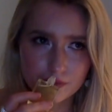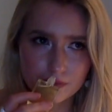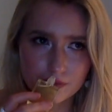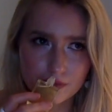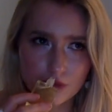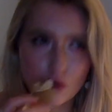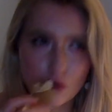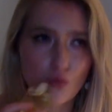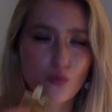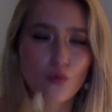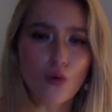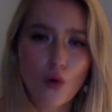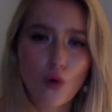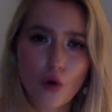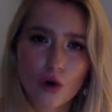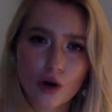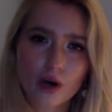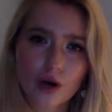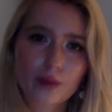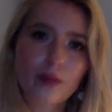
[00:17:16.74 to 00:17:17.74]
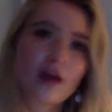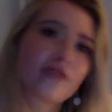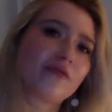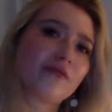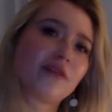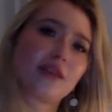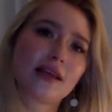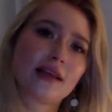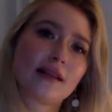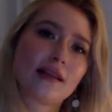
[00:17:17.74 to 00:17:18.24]
warm
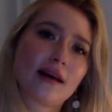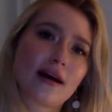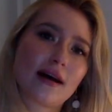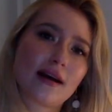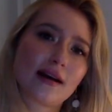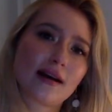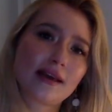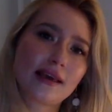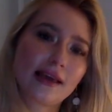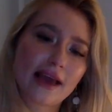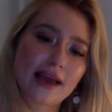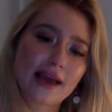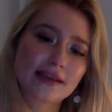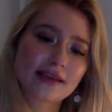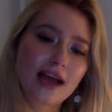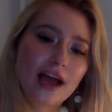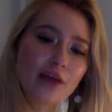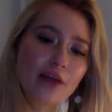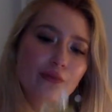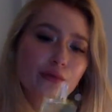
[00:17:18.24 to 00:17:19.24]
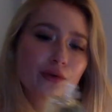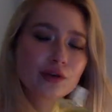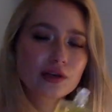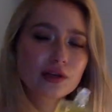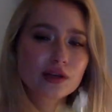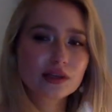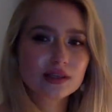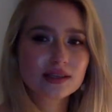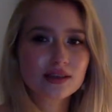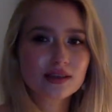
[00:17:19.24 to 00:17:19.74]
vanilla, yet I
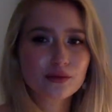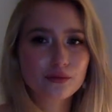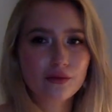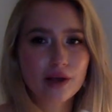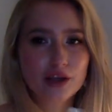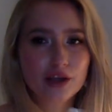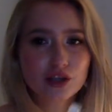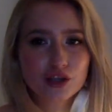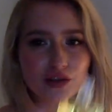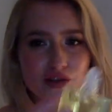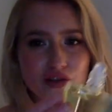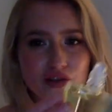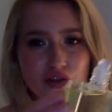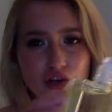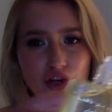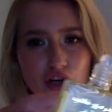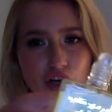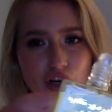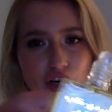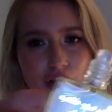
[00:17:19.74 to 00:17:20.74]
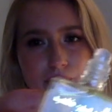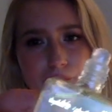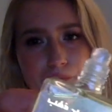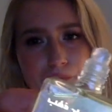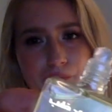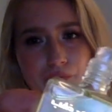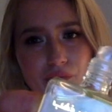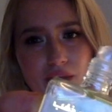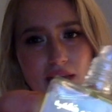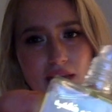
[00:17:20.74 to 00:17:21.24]
wouldn't register
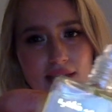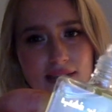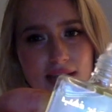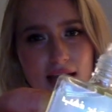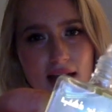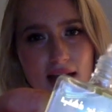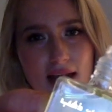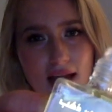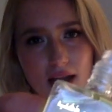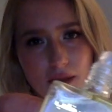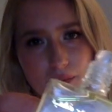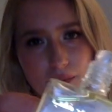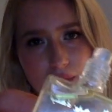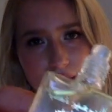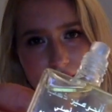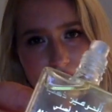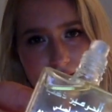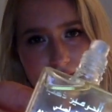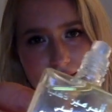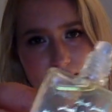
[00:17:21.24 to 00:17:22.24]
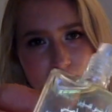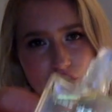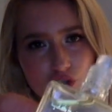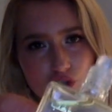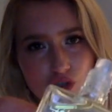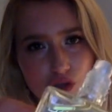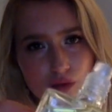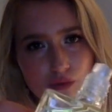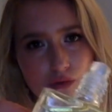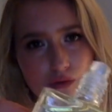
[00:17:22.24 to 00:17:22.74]
Dhahab as a
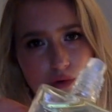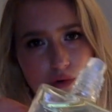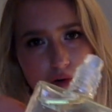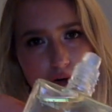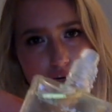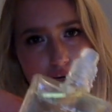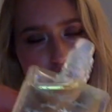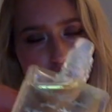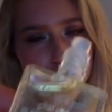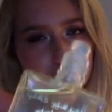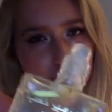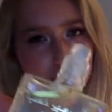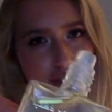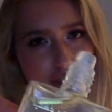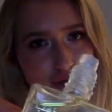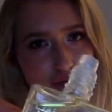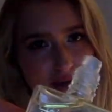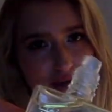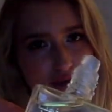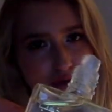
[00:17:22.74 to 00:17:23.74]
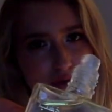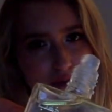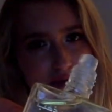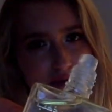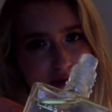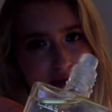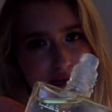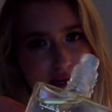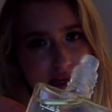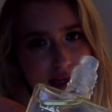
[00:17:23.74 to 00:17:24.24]
dupe for Spiritueuse Double
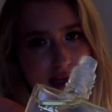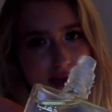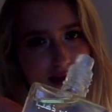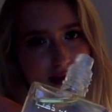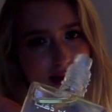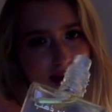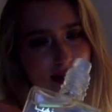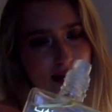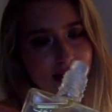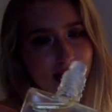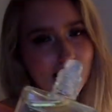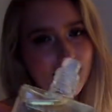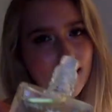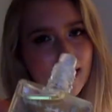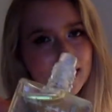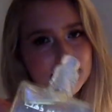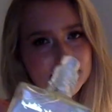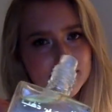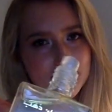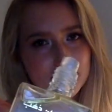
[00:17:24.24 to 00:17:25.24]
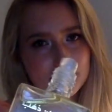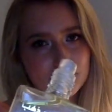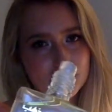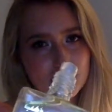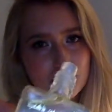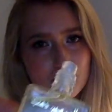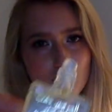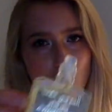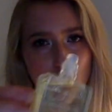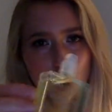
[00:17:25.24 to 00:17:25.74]
Vanille. It's definitely
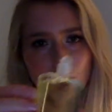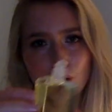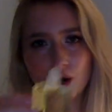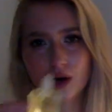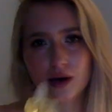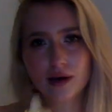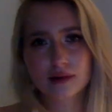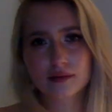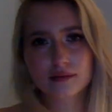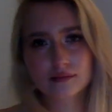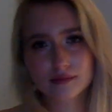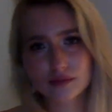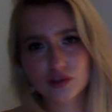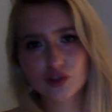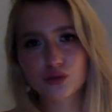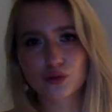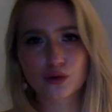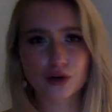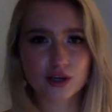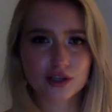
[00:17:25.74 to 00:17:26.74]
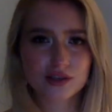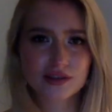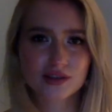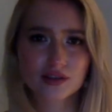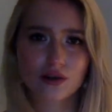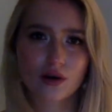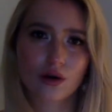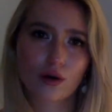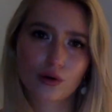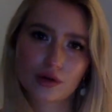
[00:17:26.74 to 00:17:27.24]
more towards
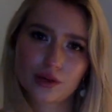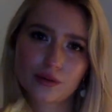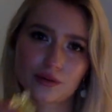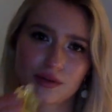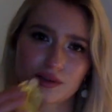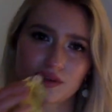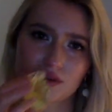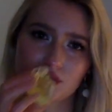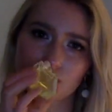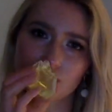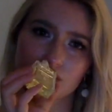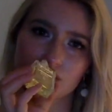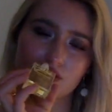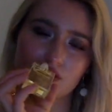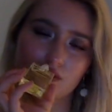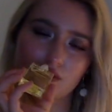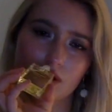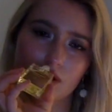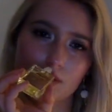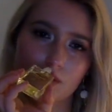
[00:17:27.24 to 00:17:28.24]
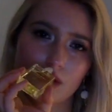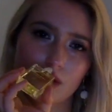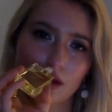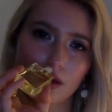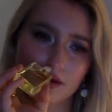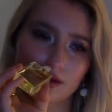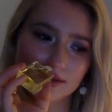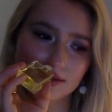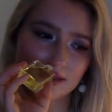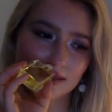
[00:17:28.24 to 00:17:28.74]
Eau de Missions from
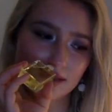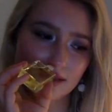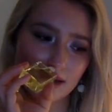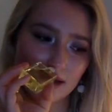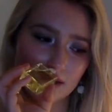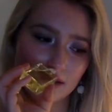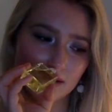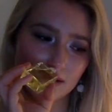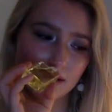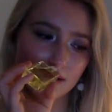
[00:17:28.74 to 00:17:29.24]
L'Occitane,